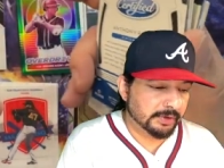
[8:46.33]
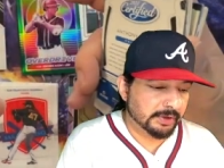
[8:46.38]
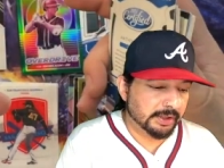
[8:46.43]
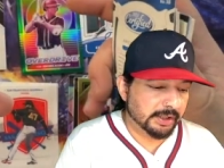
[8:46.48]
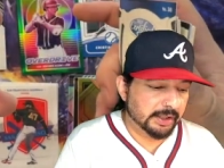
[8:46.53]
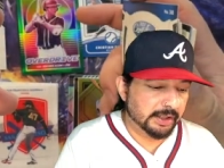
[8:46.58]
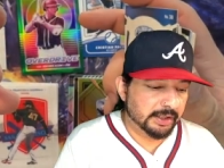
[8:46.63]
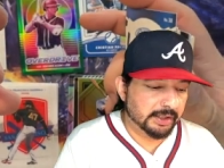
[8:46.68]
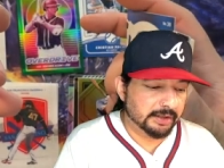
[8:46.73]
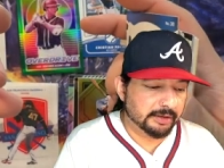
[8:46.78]

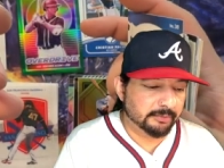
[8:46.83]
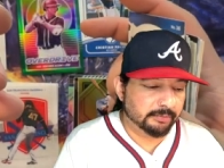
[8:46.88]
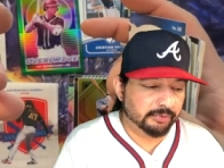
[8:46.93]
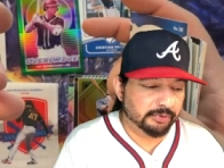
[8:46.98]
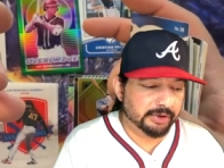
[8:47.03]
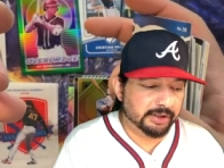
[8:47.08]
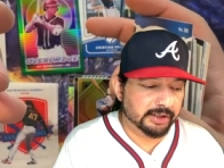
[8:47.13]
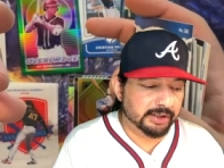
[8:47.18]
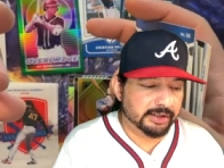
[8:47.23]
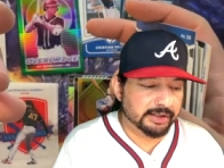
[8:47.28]
And
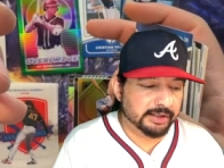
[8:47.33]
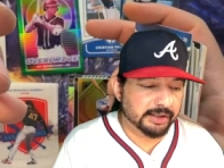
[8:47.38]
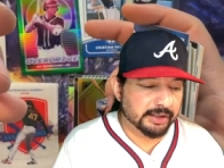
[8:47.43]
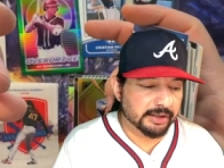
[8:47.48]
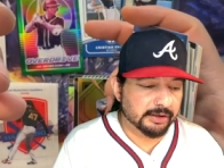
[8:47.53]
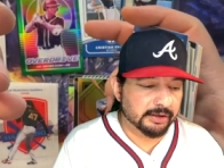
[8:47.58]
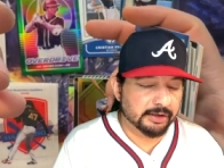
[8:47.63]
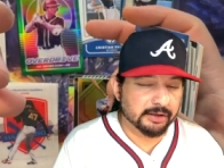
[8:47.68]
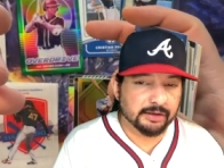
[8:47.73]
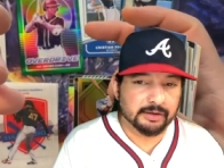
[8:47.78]
Brady
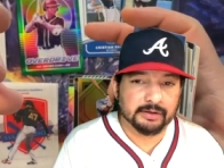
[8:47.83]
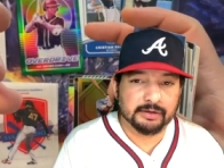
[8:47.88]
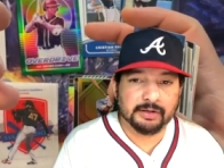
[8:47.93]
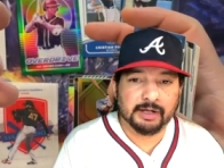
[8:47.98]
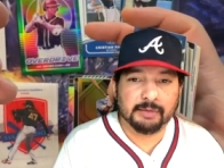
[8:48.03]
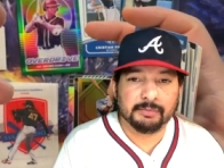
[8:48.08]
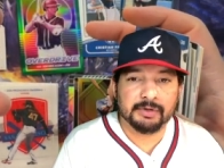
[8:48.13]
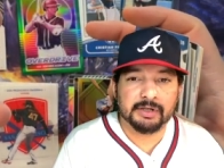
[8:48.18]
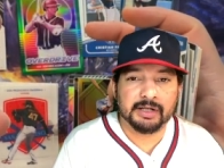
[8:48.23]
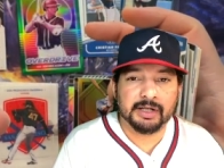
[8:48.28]
Singer. I
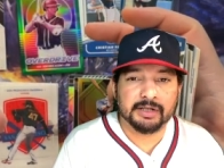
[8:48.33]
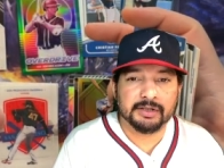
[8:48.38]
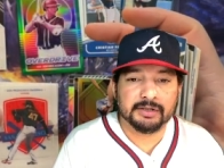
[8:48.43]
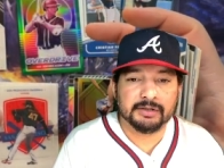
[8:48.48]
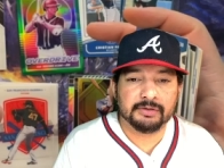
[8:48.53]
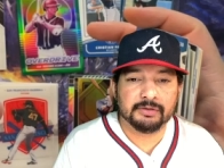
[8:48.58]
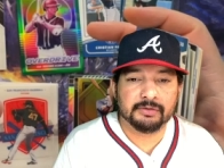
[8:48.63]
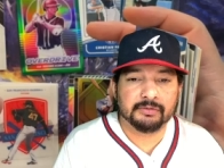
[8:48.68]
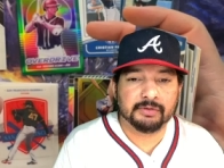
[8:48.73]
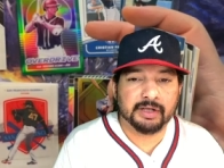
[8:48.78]
mean, not
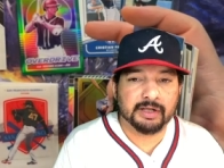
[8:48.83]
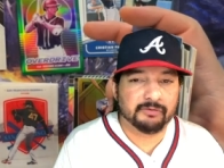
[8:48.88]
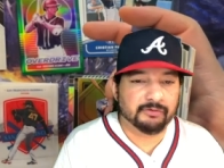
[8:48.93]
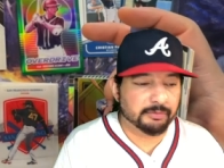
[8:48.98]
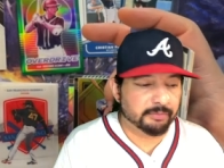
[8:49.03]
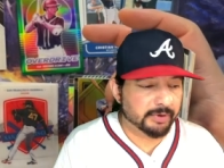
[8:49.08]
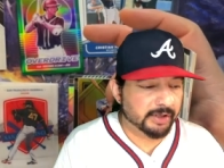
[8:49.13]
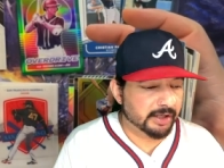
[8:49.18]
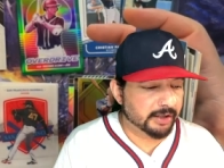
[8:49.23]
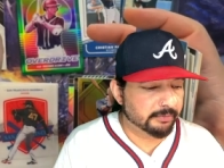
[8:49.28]
too great of a
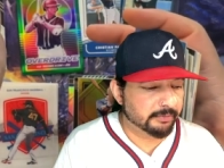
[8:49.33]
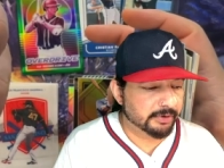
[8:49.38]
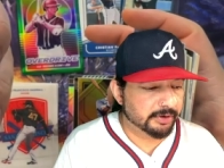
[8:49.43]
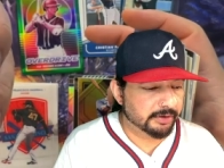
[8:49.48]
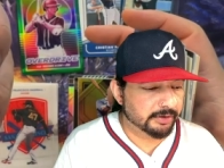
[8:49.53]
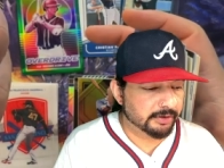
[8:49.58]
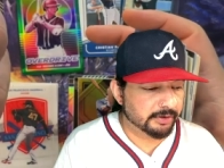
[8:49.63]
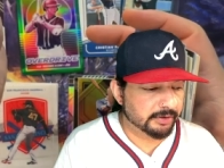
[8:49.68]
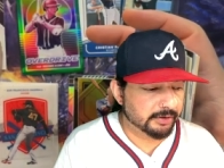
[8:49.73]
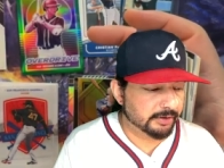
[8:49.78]
pack, but
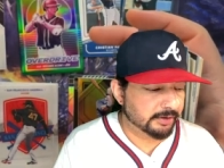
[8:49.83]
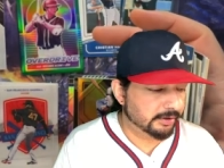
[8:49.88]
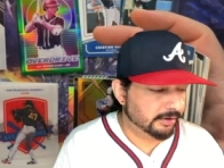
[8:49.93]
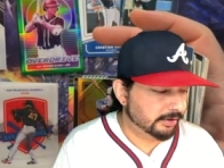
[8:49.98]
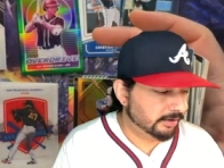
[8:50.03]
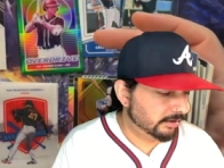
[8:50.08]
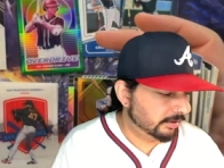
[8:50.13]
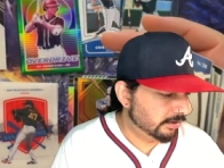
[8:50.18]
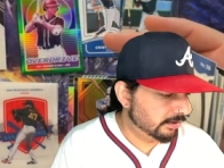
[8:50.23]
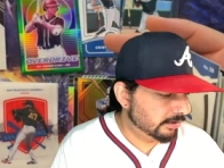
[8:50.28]

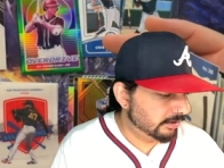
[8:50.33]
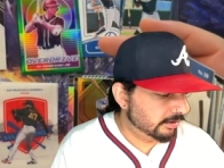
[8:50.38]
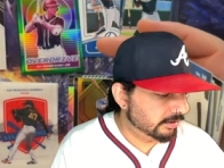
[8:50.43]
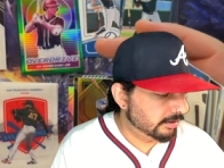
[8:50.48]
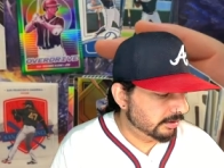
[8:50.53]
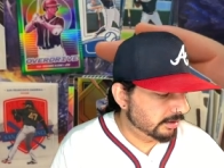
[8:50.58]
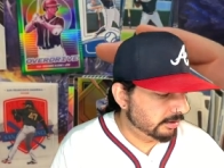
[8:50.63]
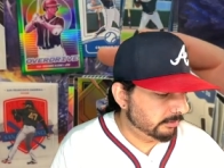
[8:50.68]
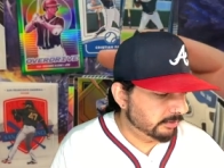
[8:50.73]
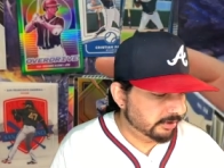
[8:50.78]

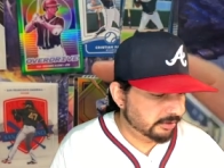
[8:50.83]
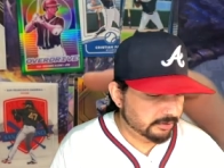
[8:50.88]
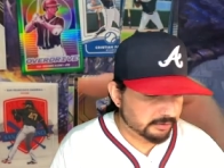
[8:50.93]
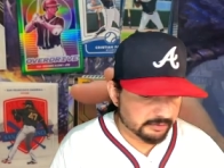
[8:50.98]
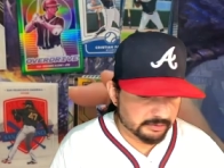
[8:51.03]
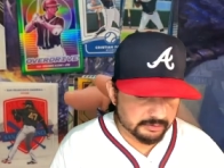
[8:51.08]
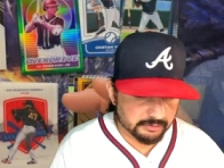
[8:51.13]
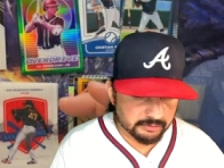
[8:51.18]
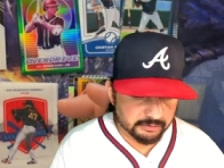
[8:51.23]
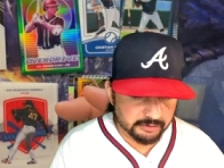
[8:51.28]
I mean,
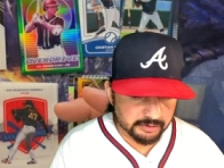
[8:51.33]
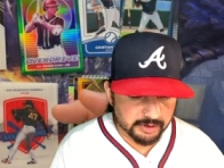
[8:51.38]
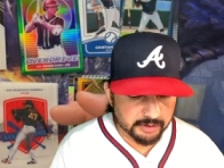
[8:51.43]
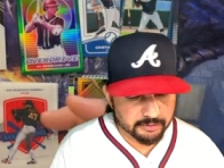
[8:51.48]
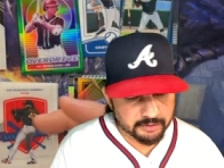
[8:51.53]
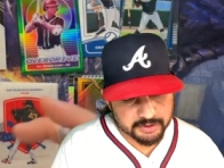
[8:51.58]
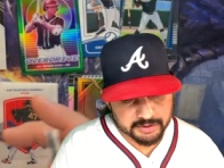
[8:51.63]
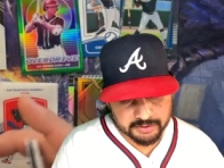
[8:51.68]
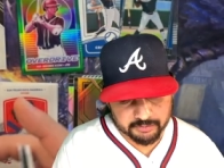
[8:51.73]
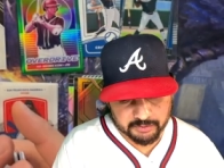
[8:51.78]
it
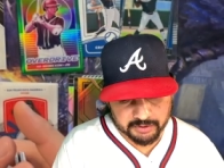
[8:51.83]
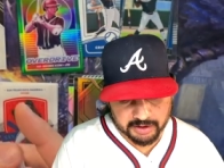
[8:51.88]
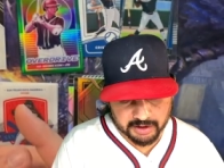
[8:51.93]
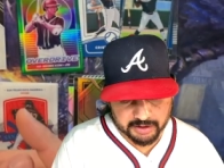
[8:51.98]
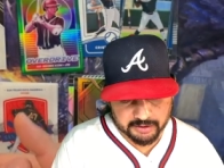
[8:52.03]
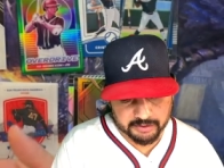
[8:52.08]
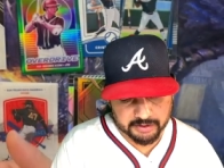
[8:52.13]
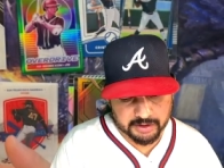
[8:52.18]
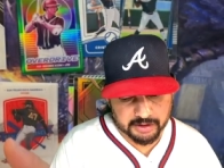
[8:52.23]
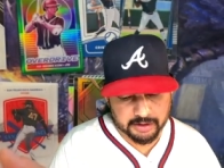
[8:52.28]
was. We
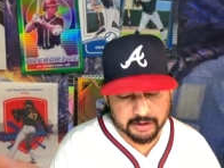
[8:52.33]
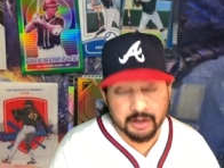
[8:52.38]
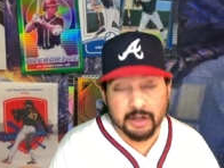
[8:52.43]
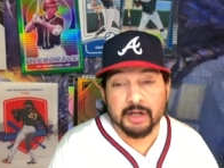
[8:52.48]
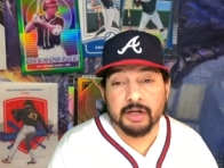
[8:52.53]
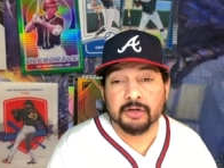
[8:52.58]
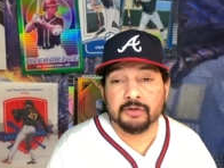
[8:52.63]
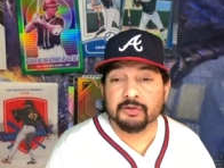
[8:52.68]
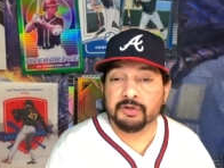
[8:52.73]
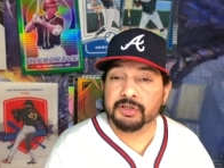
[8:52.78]
got the
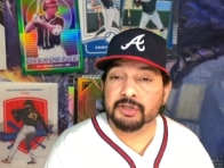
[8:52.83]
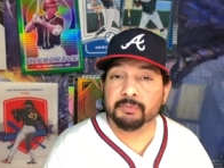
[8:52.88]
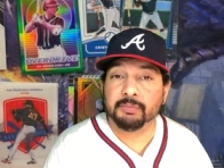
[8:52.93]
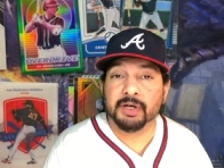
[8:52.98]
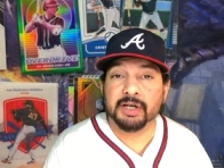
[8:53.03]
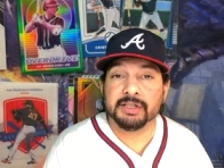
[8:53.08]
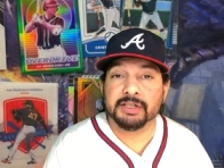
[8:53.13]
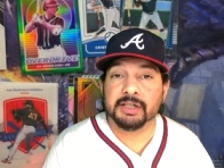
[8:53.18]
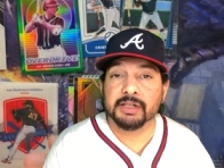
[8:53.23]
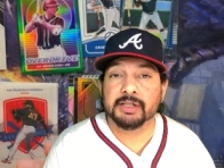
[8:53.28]
Cristian
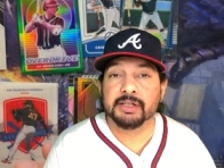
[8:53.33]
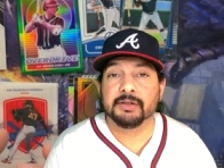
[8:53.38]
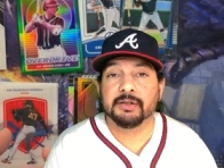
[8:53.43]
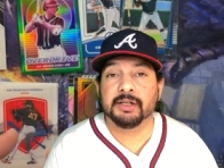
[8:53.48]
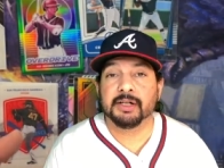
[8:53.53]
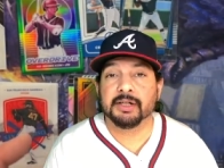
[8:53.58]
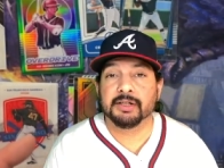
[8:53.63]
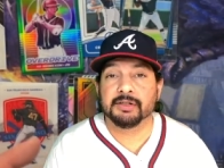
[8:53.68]
Pache, the uh,